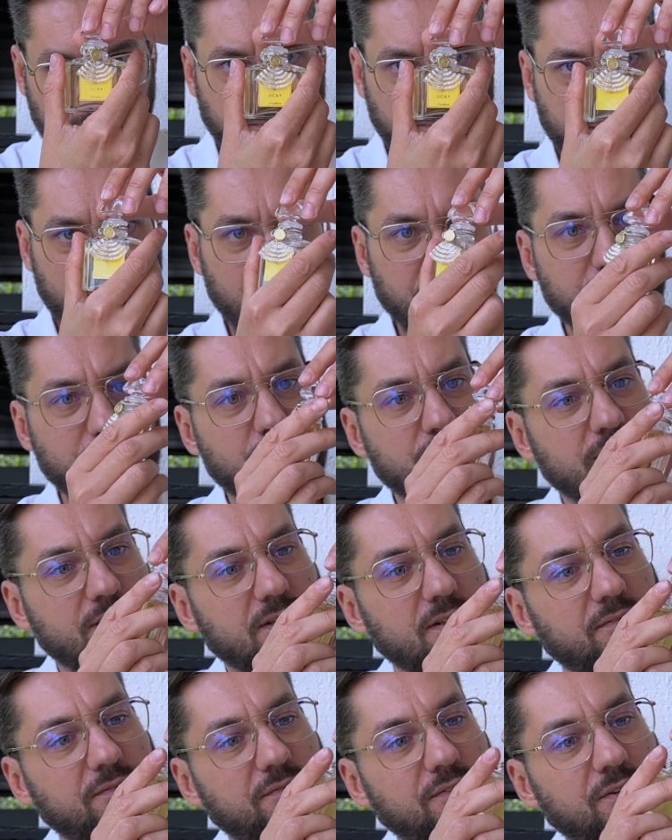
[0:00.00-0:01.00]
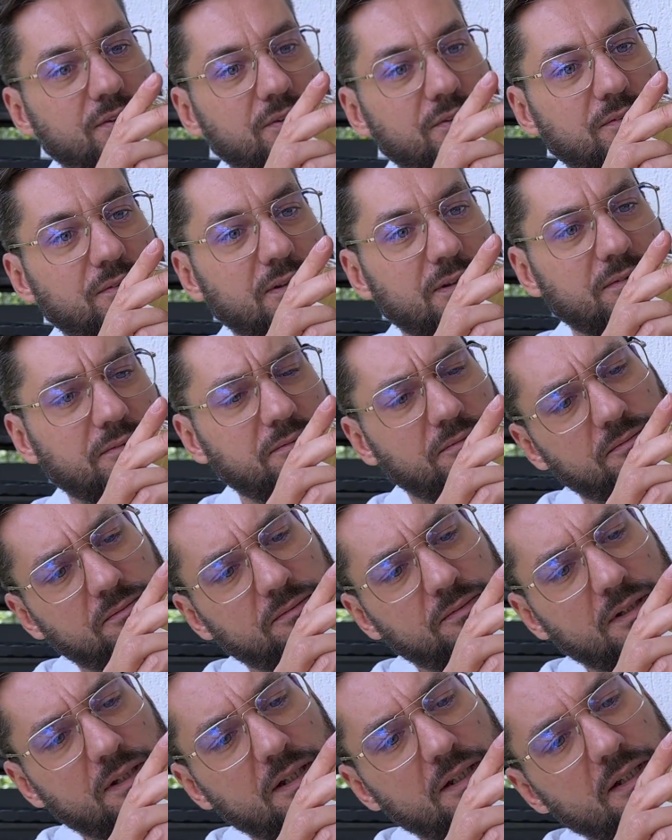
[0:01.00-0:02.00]
maybe just a few
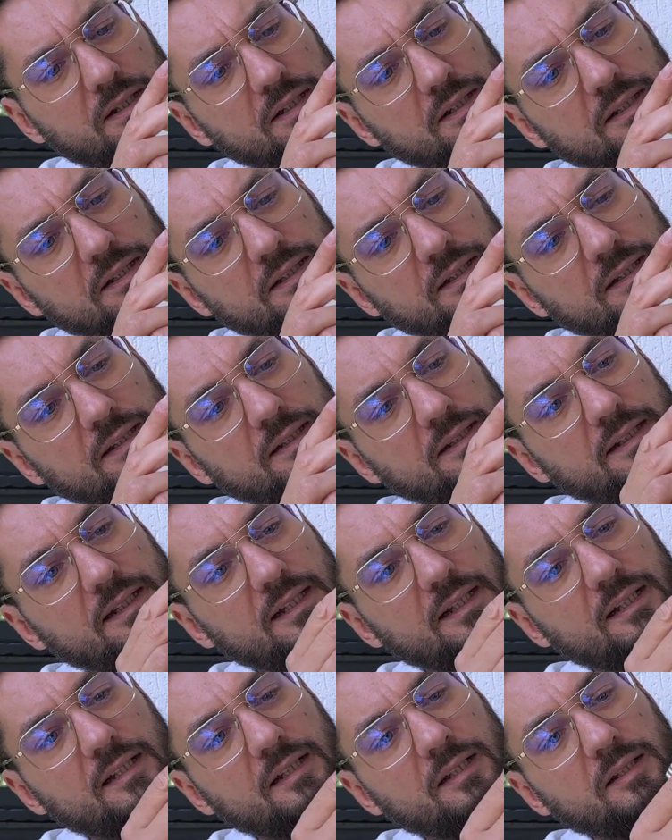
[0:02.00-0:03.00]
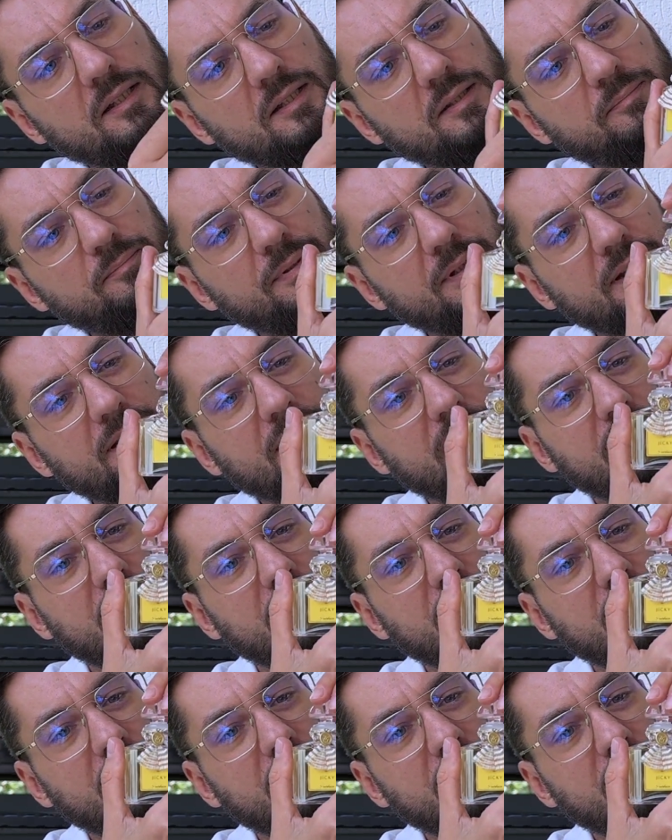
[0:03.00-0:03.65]
a bit